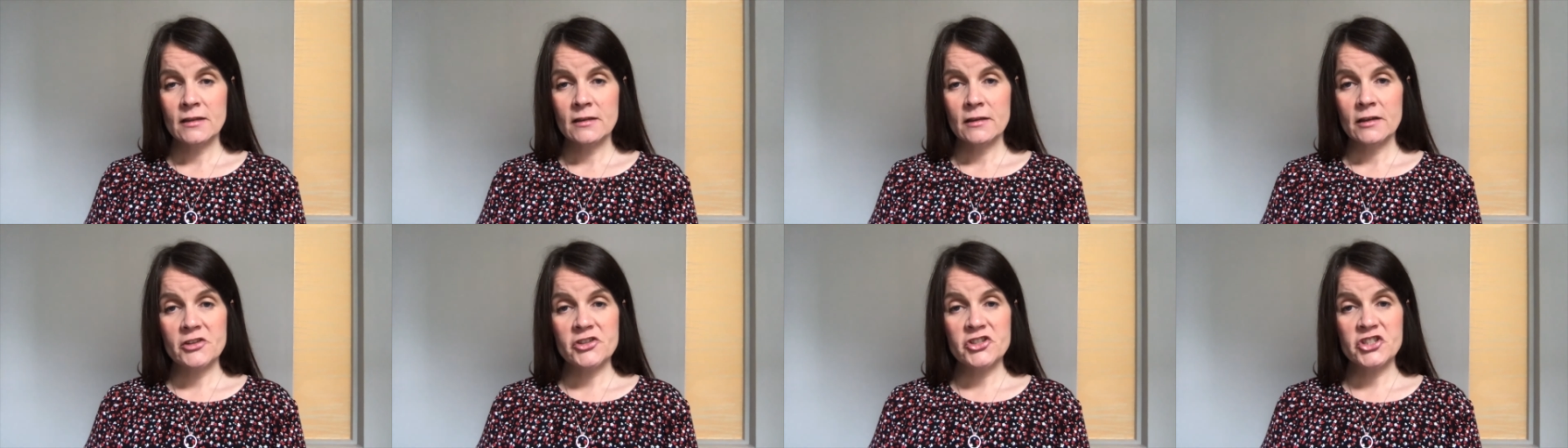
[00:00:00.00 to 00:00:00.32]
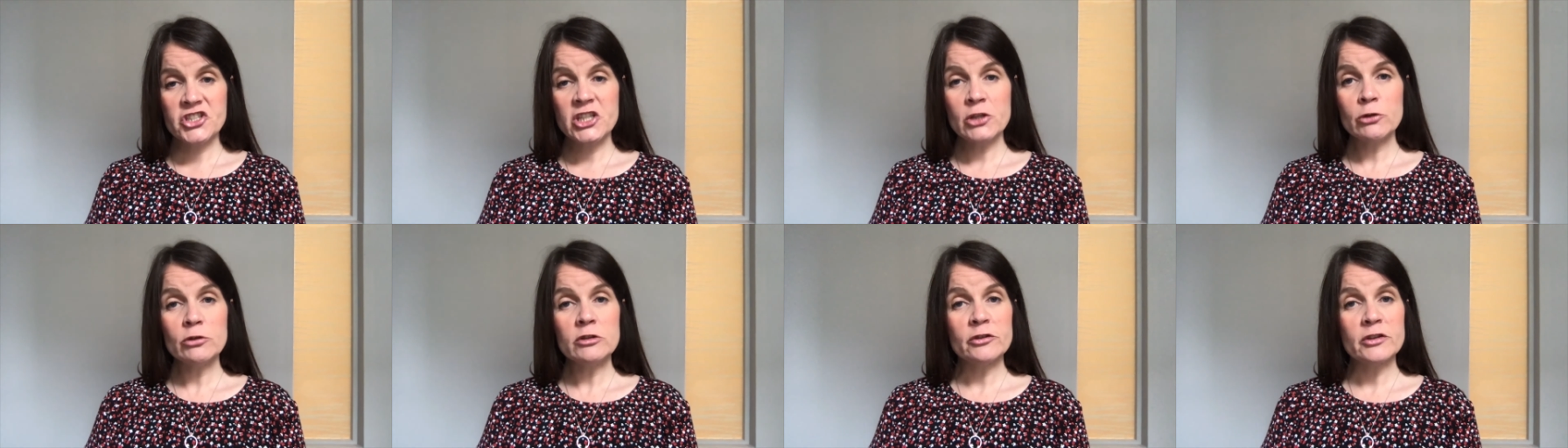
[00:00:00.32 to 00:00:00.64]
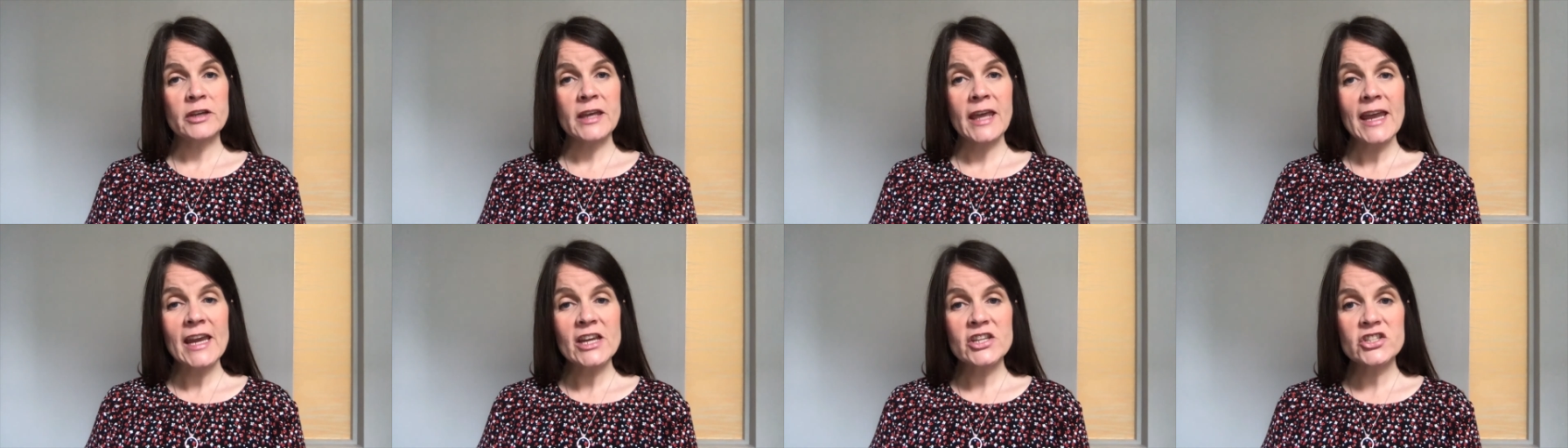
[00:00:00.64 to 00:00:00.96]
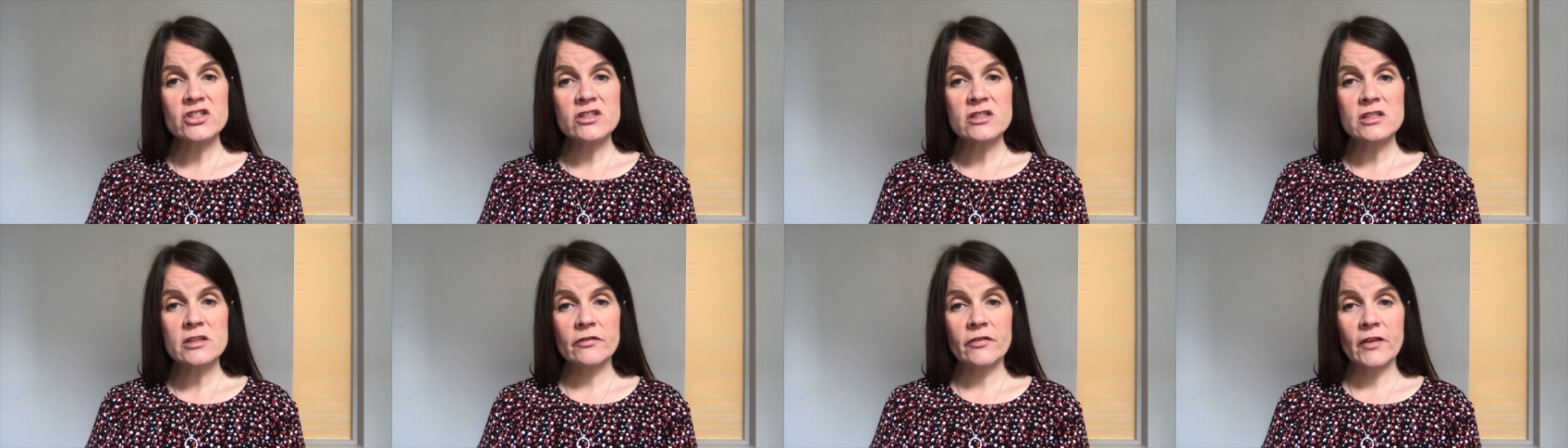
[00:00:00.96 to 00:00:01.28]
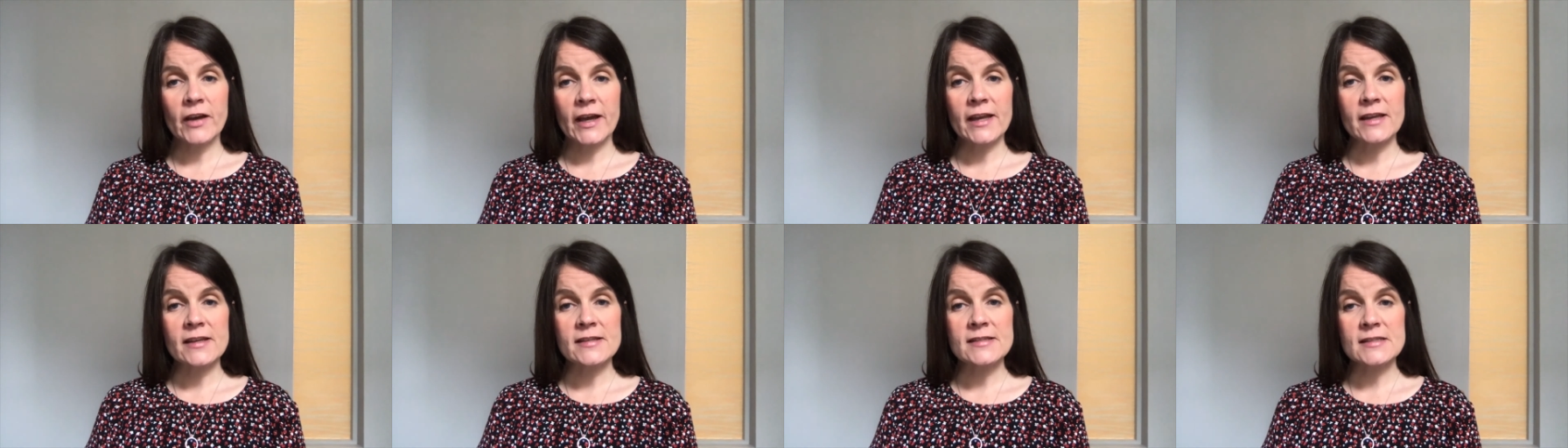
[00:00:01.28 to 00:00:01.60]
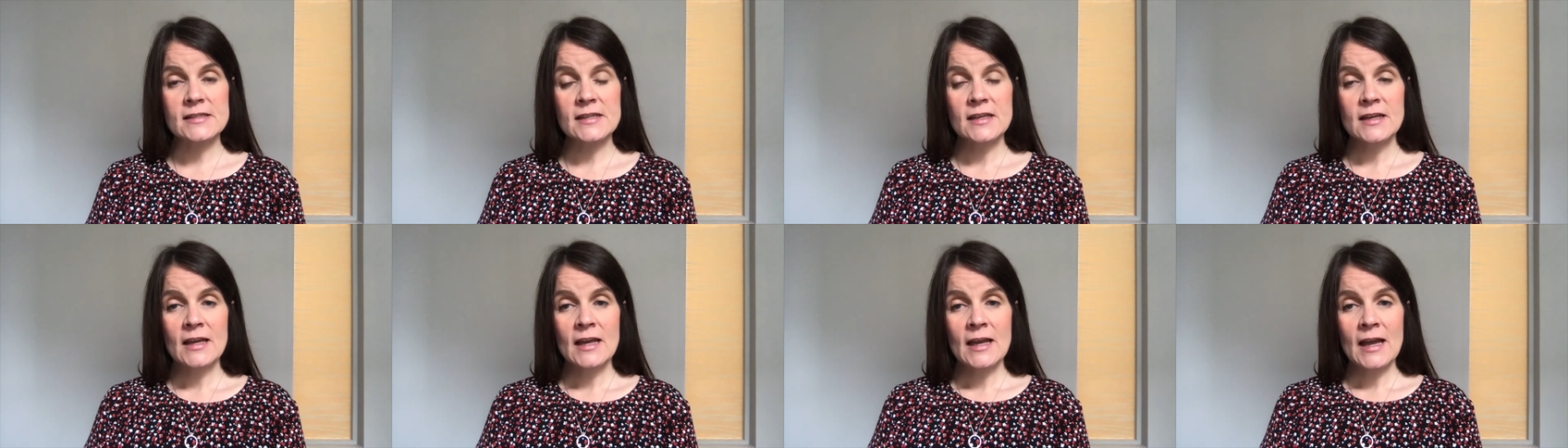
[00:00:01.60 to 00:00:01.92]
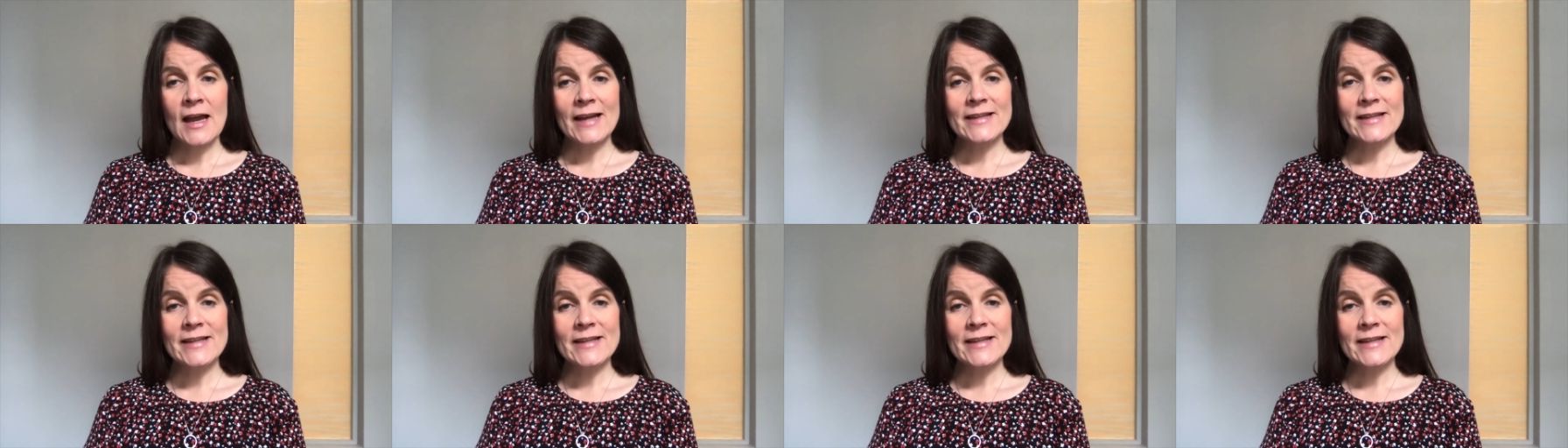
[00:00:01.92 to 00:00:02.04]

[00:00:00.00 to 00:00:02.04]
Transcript: a geolocation device, a